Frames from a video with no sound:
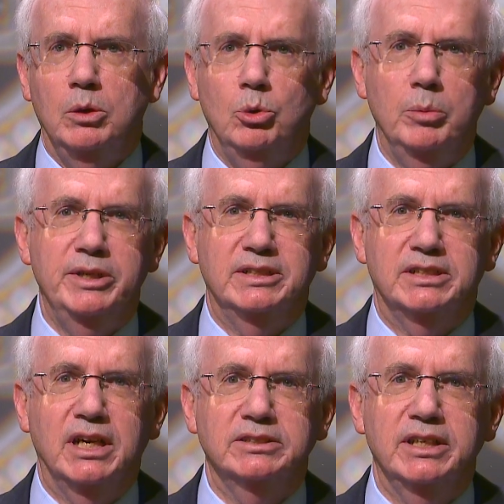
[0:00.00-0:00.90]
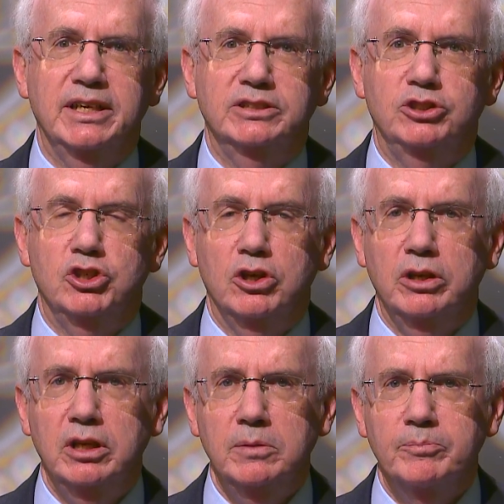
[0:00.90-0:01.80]
We'll be discussing his
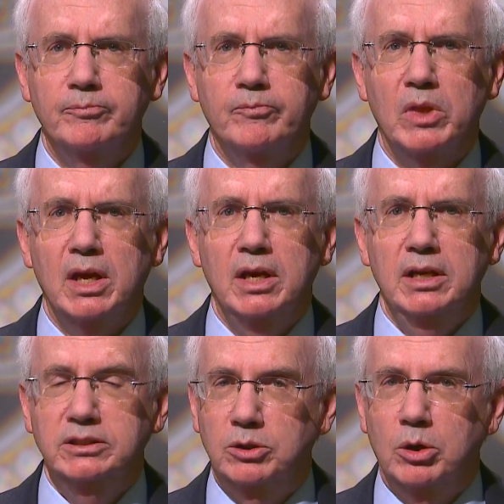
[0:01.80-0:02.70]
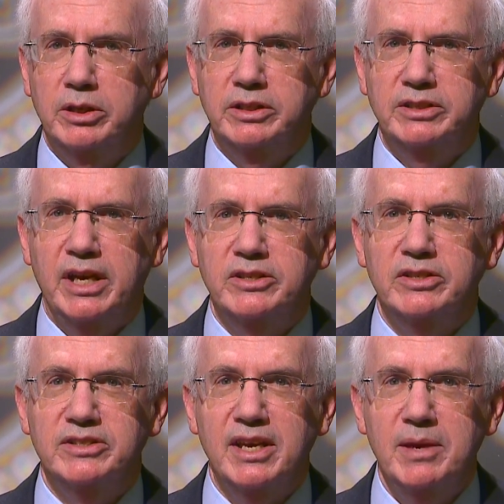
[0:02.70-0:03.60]
journey, his
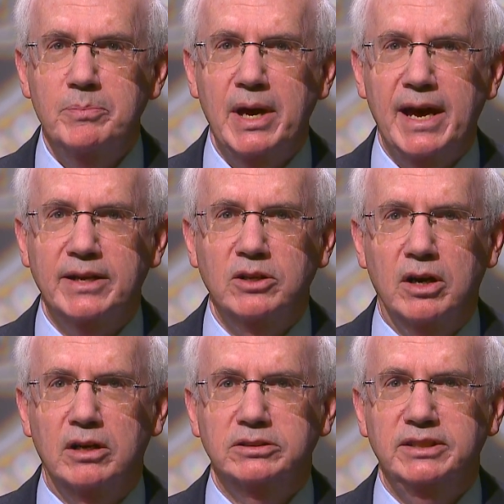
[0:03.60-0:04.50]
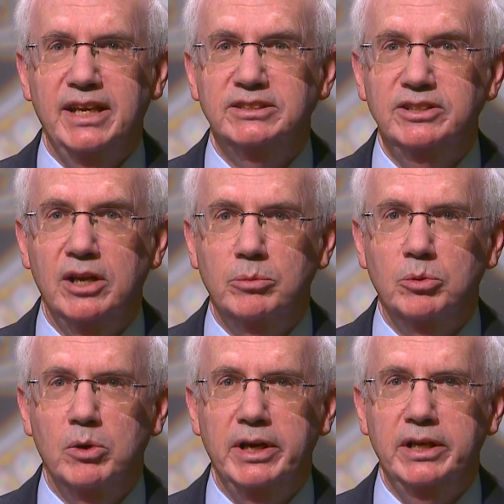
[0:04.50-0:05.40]
organization's impact on our state's
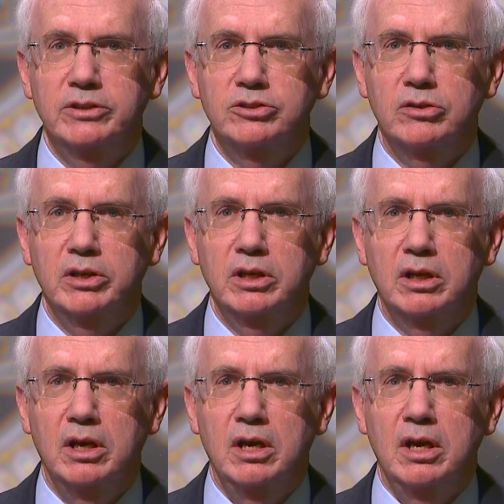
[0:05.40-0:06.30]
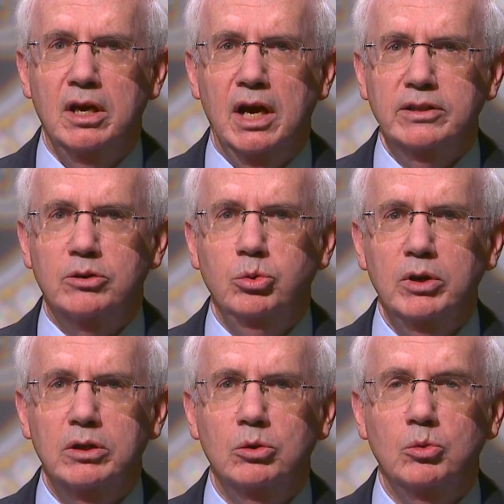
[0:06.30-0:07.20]
#1 industry, and the
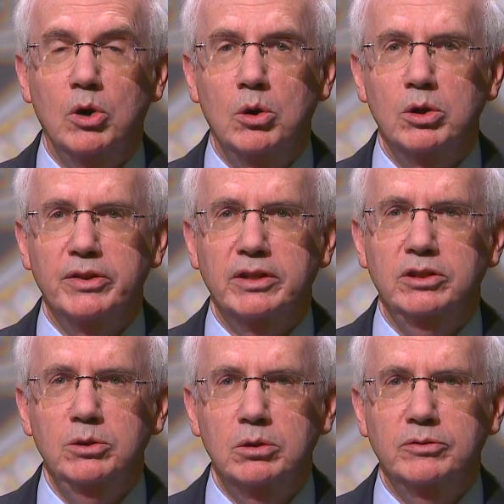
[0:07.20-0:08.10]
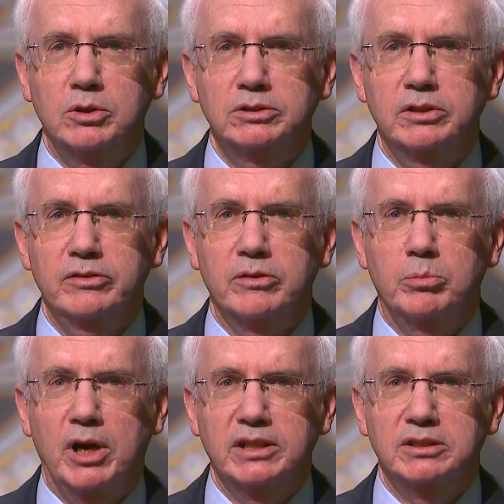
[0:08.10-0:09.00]
critical role that the University of
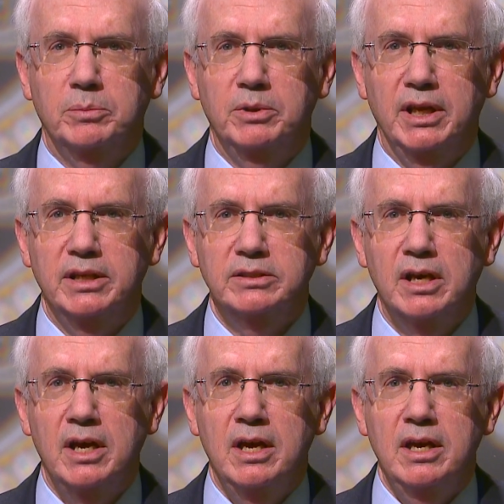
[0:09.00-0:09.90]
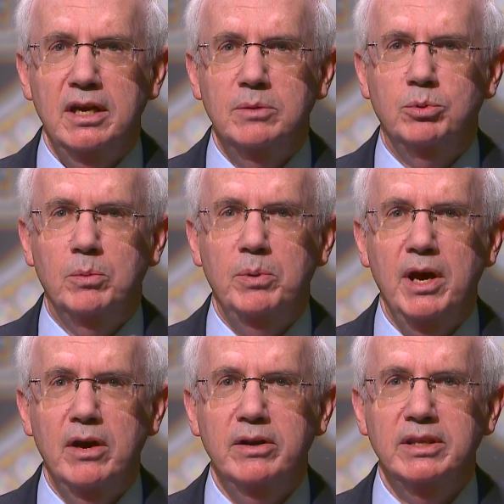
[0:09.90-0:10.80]
Nebraska plays in
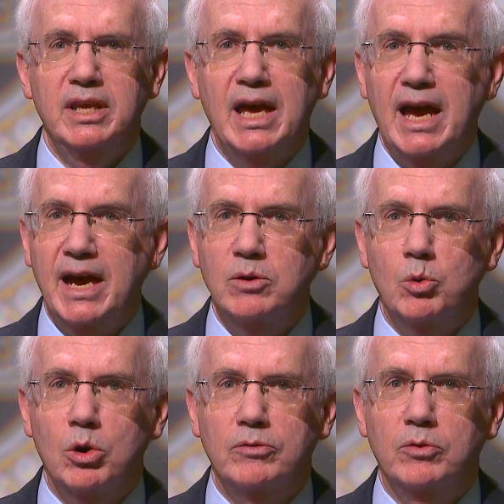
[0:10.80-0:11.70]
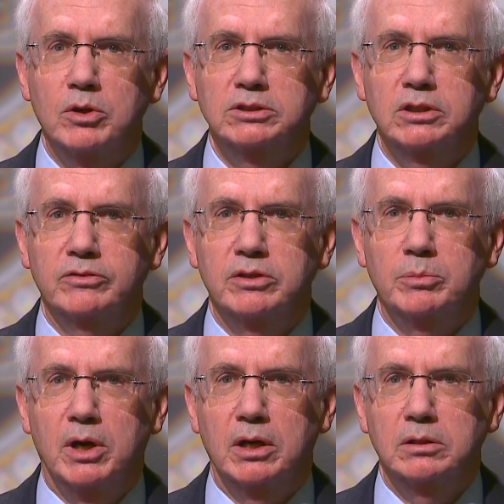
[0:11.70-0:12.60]
preparing the ag workforce of
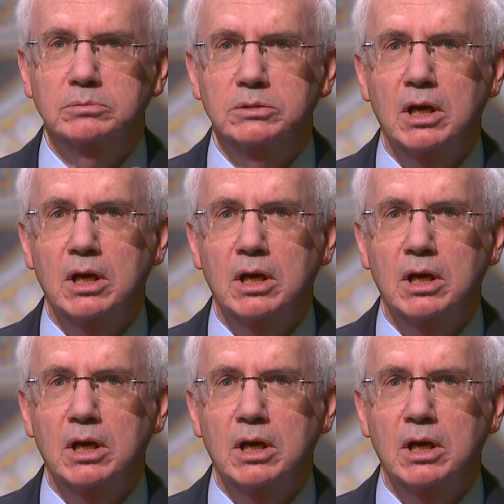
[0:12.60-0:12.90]
tomorrow.